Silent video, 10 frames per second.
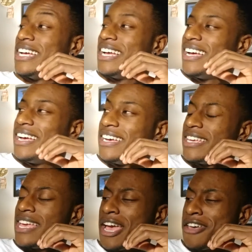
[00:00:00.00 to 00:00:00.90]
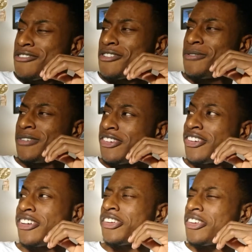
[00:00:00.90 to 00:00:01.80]
Yeah, they're going
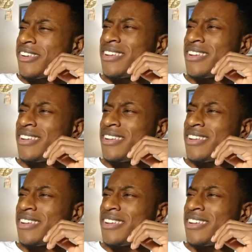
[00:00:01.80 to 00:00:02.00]
good.